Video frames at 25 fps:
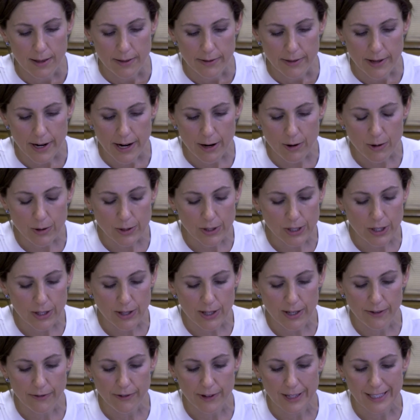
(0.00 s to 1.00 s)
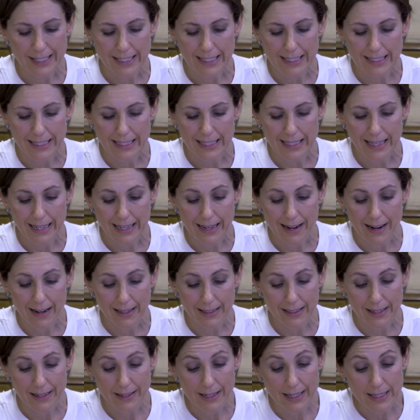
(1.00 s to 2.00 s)
There are also differences in the
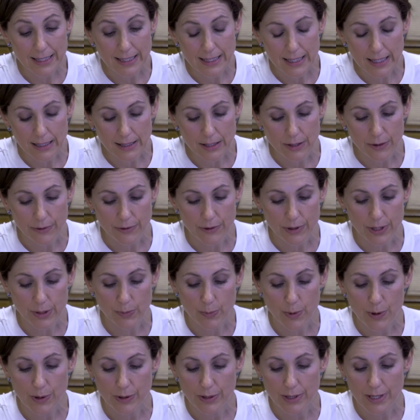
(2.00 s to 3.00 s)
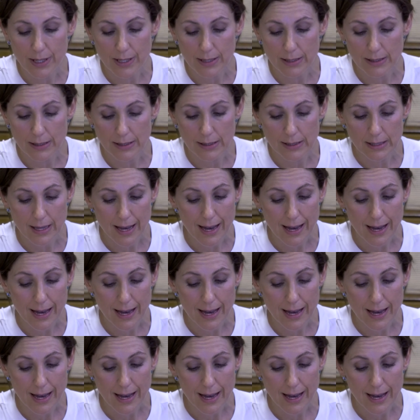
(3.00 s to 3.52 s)
characteristics of respondents